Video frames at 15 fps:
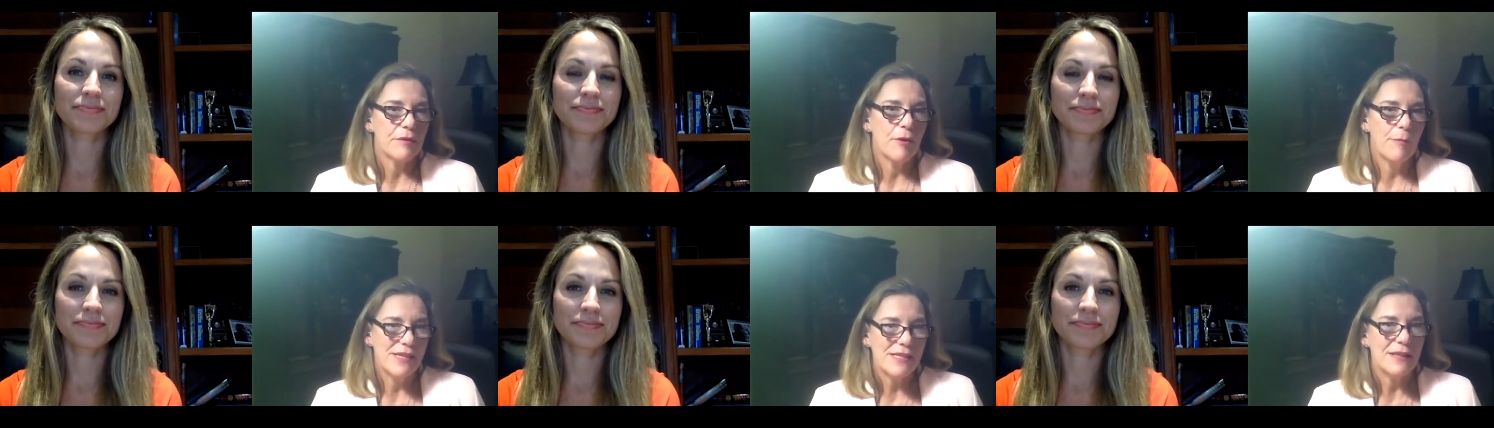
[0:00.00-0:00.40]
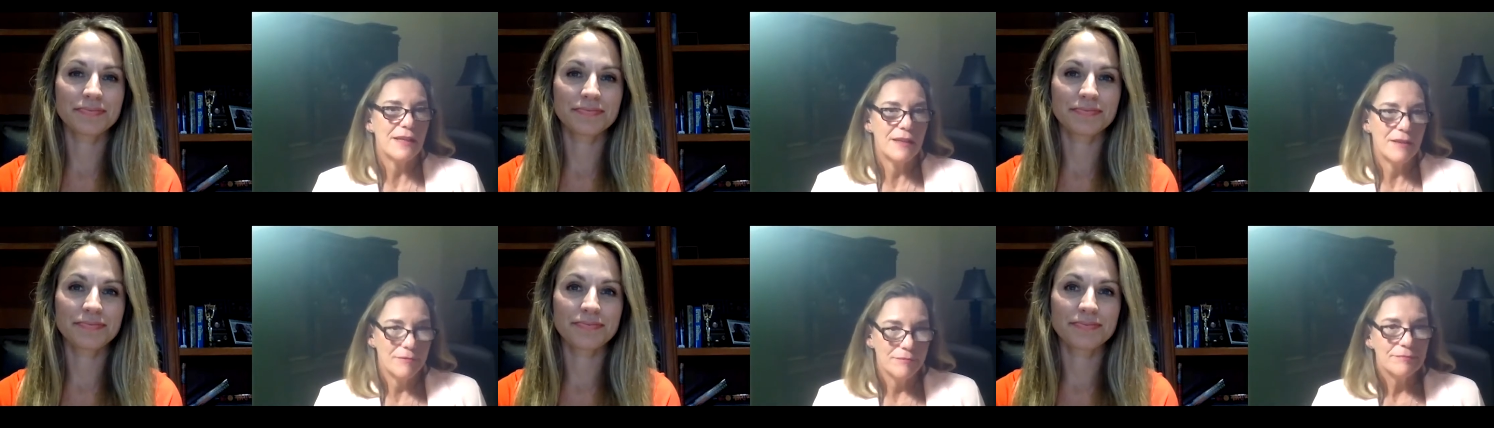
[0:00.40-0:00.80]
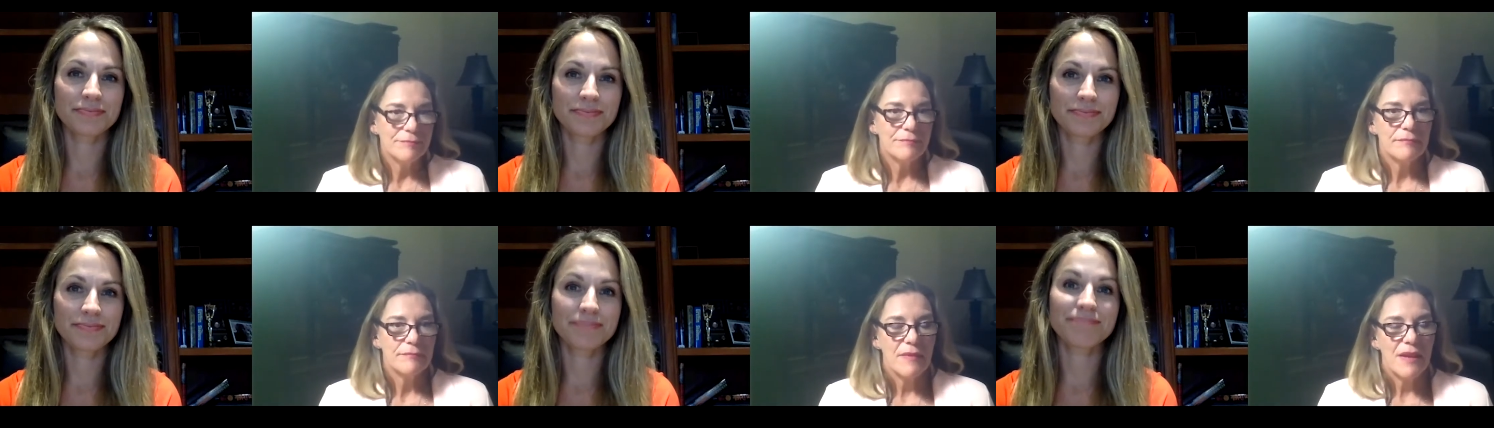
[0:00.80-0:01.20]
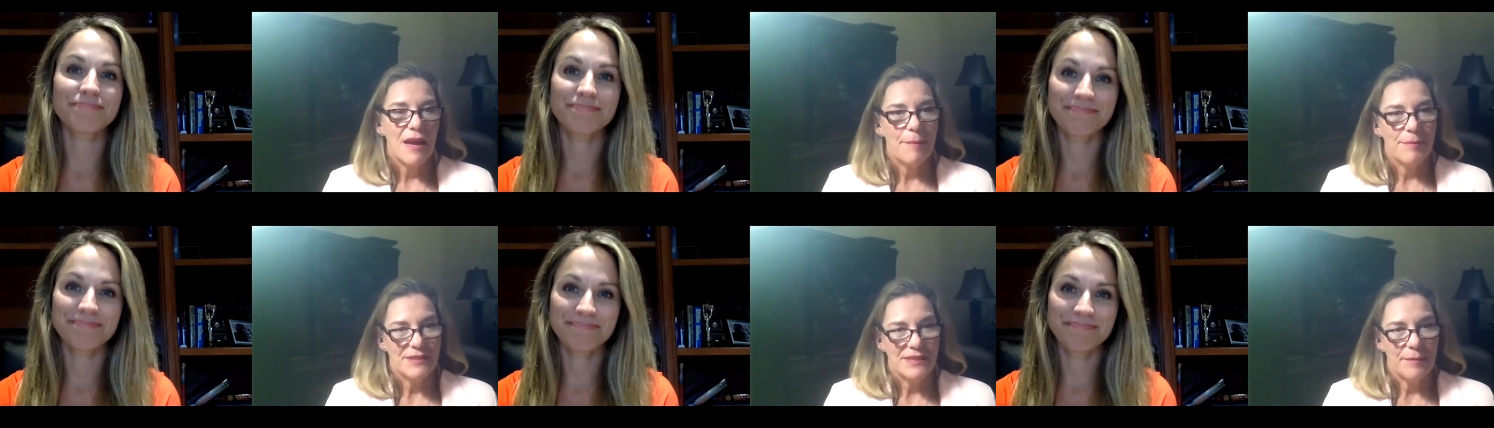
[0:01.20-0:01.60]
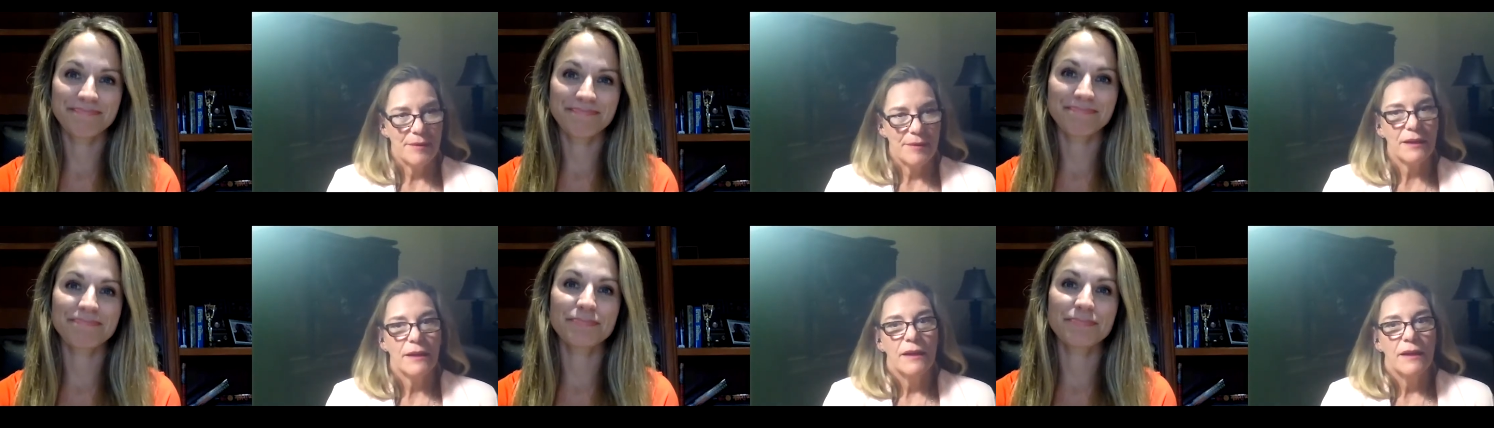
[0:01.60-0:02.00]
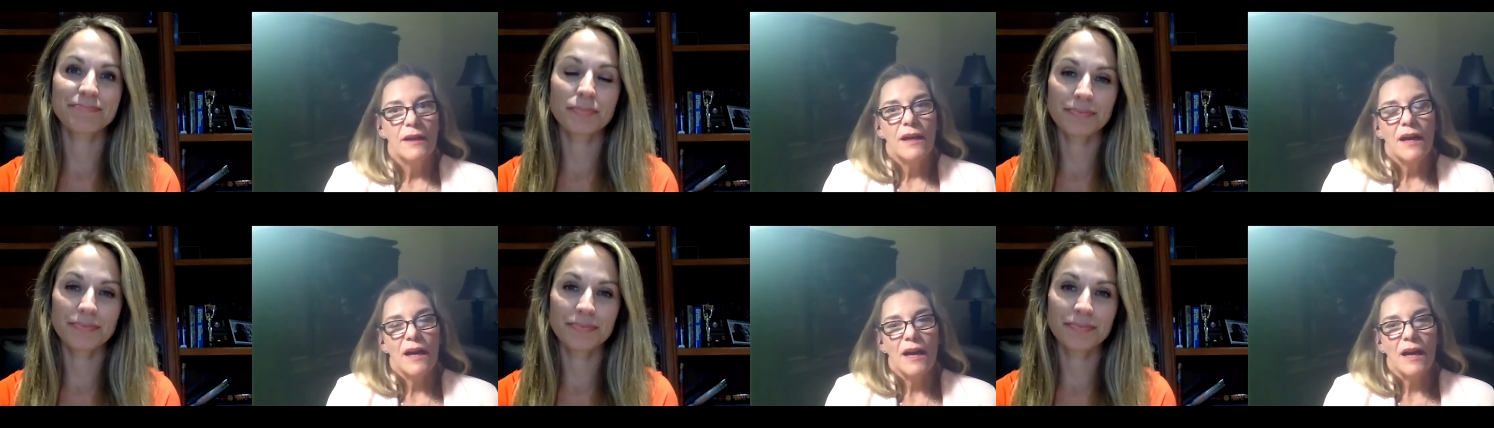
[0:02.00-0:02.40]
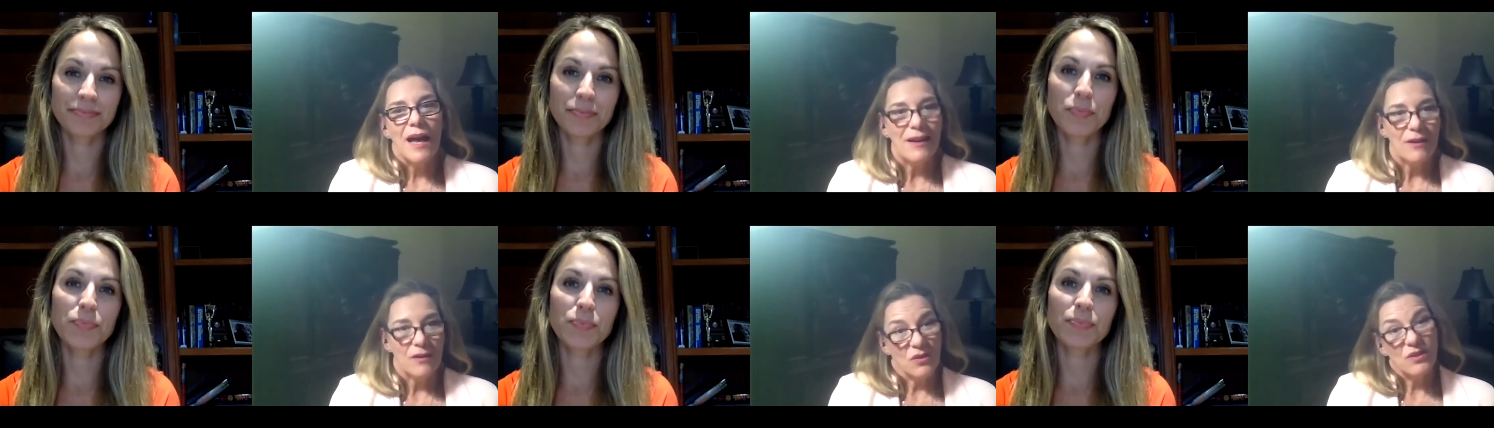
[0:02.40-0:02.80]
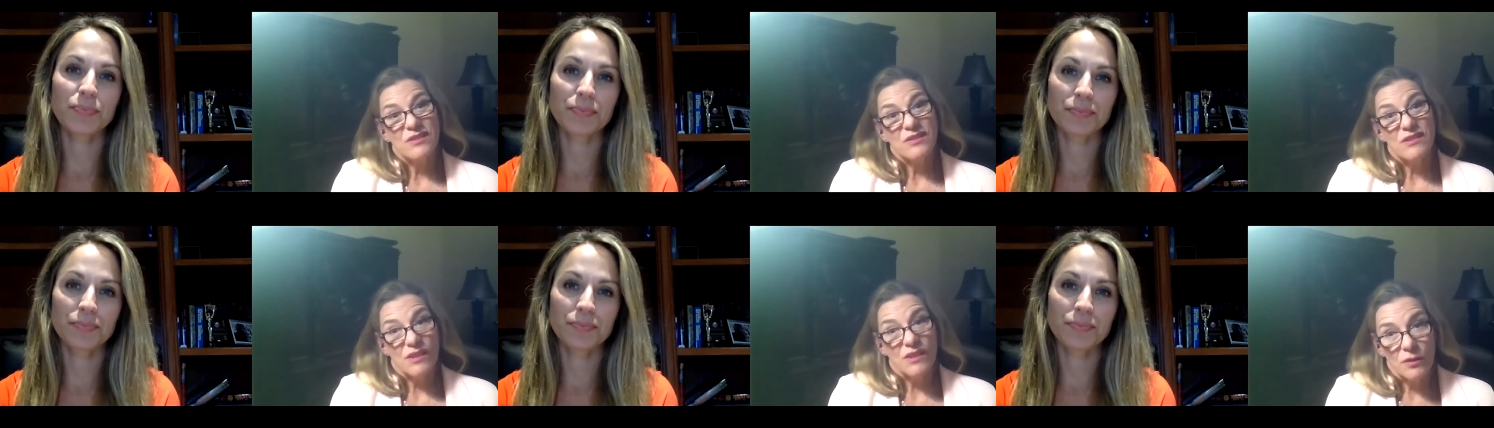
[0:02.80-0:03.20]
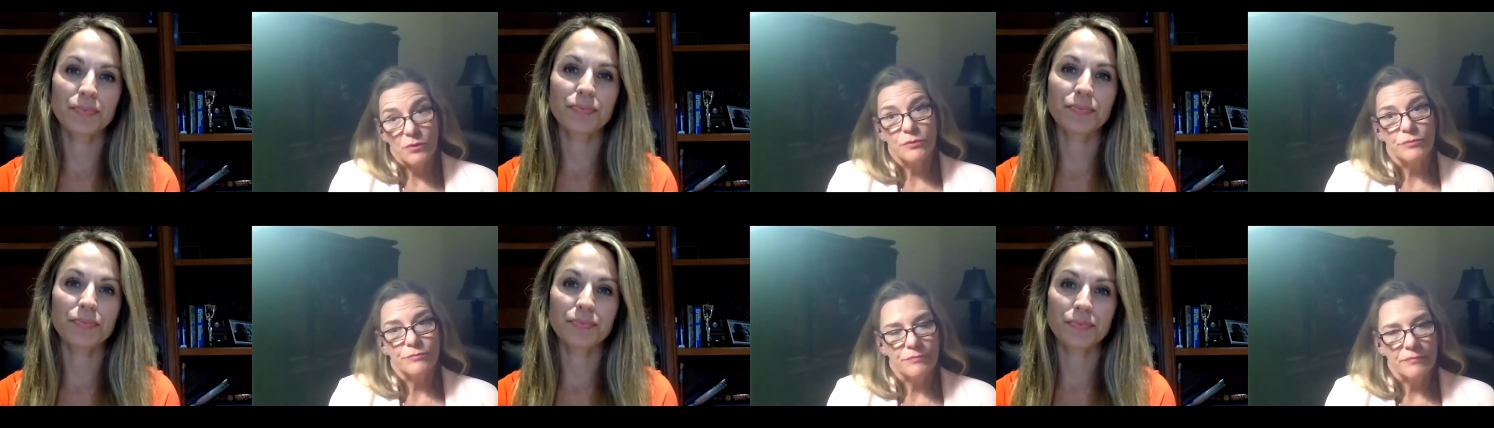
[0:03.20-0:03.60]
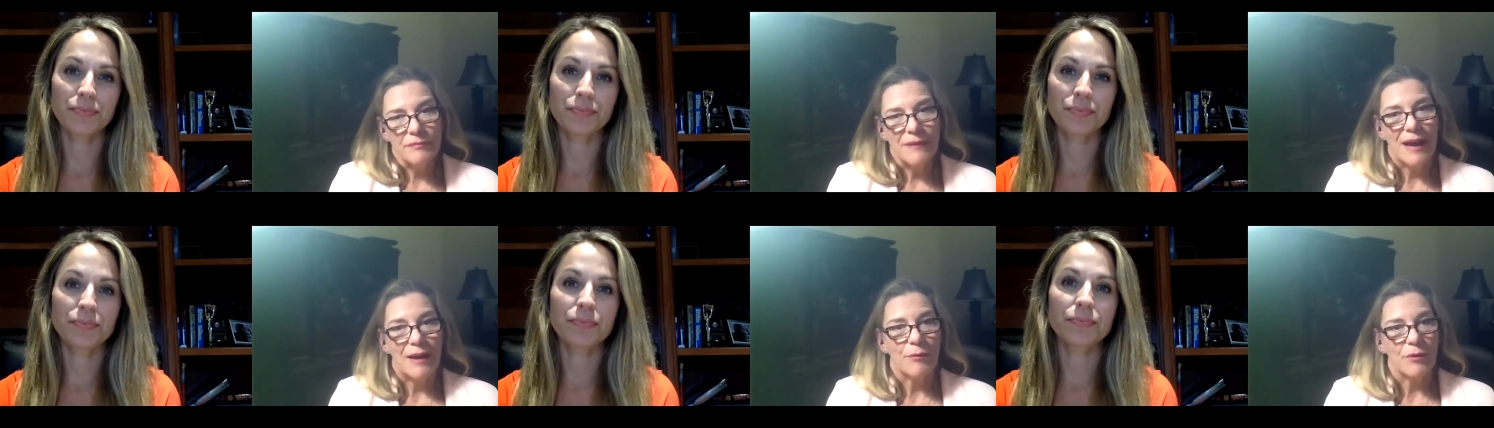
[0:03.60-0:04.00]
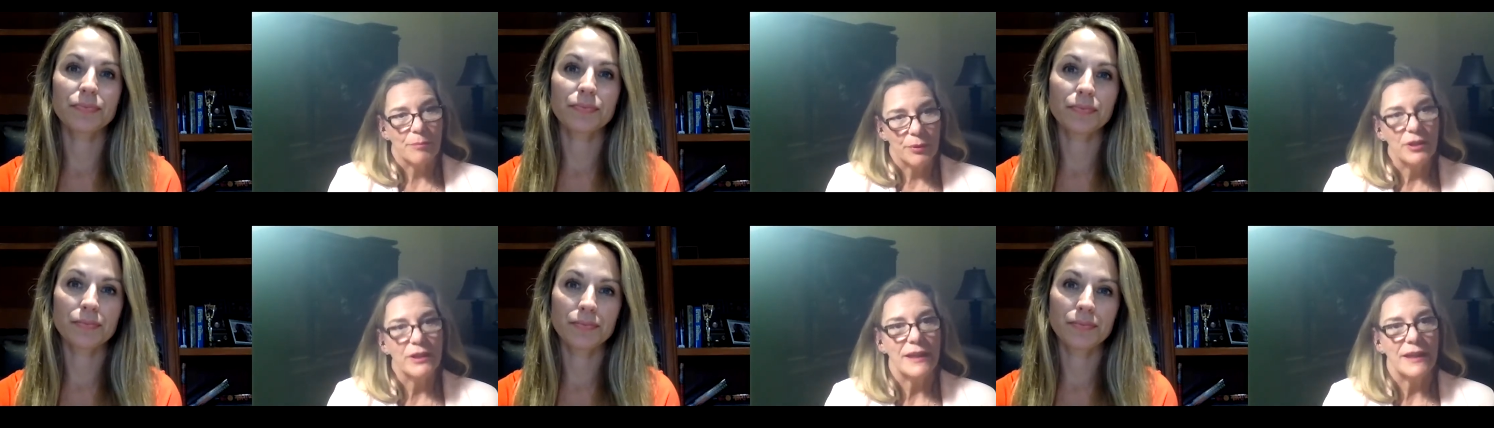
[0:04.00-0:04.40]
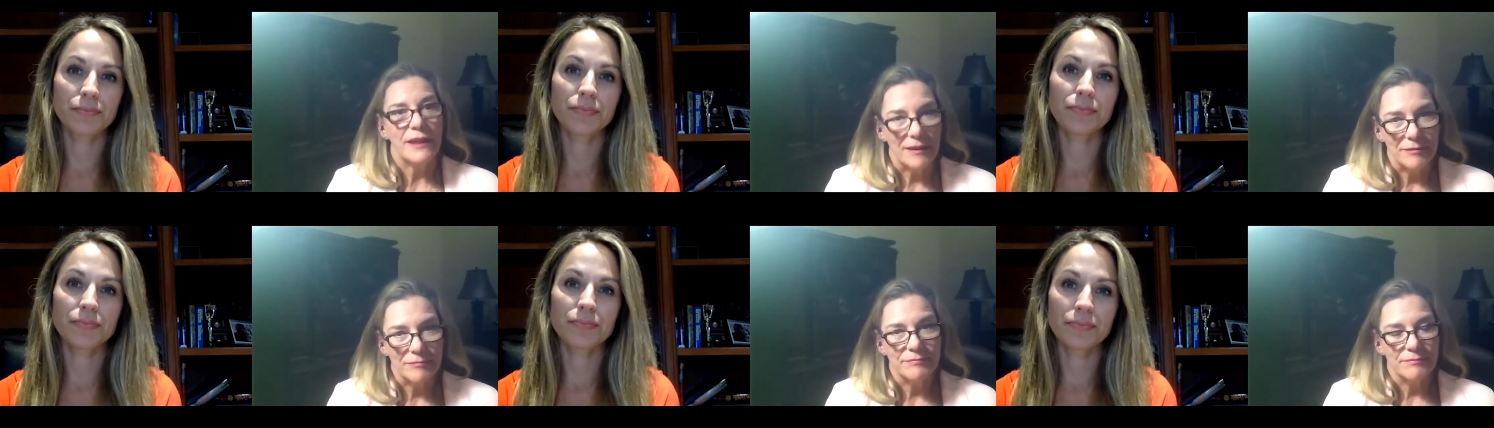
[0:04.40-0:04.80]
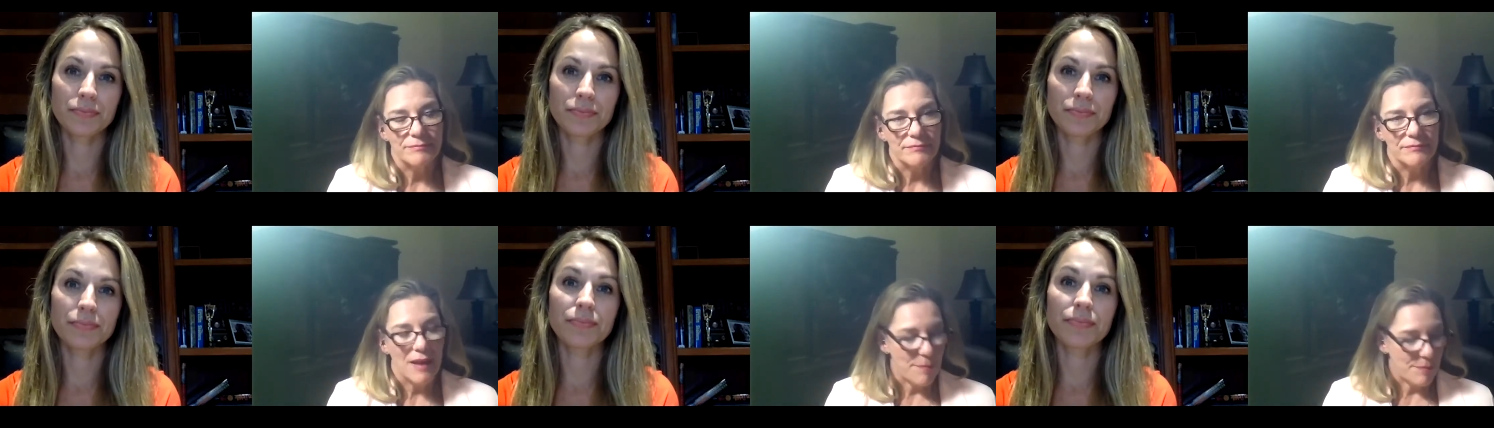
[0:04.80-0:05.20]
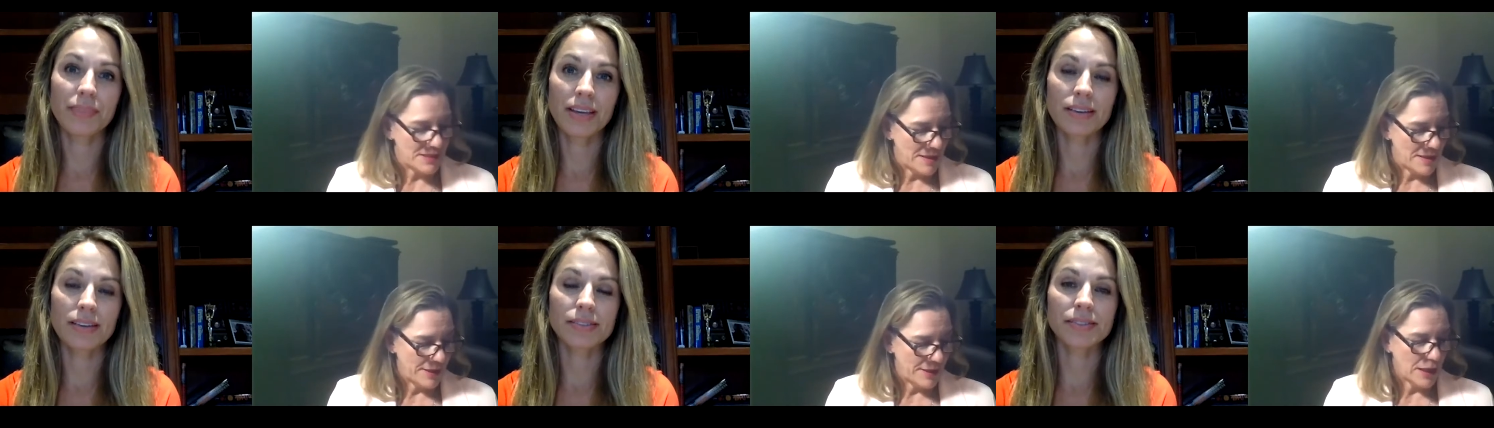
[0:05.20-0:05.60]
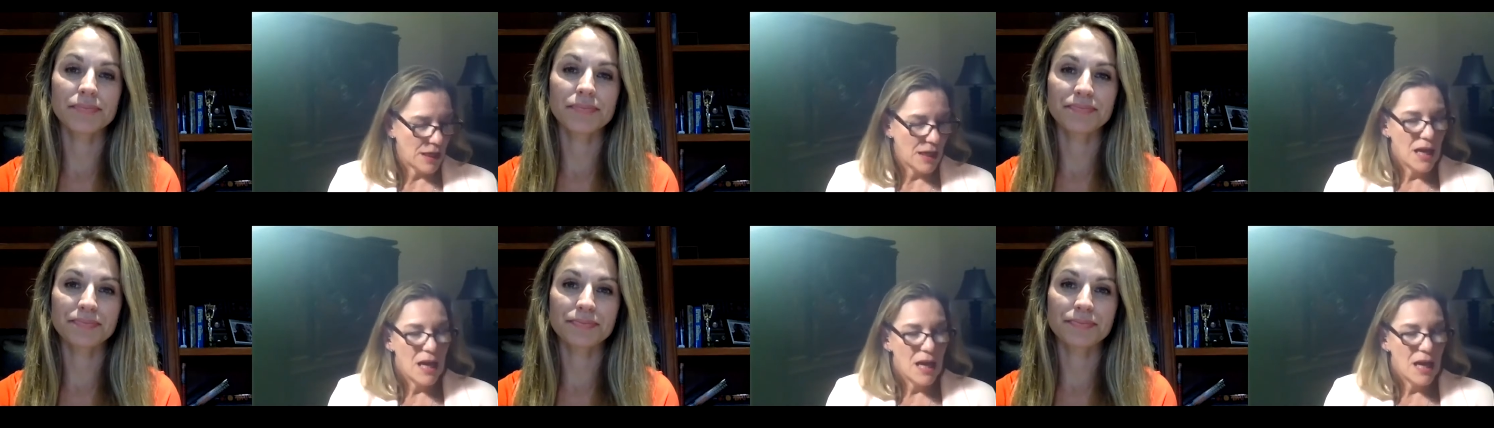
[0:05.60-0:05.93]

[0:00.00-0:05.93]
Speaker 1: obesity epidemic uh, and also our bullying epidemic. Yes.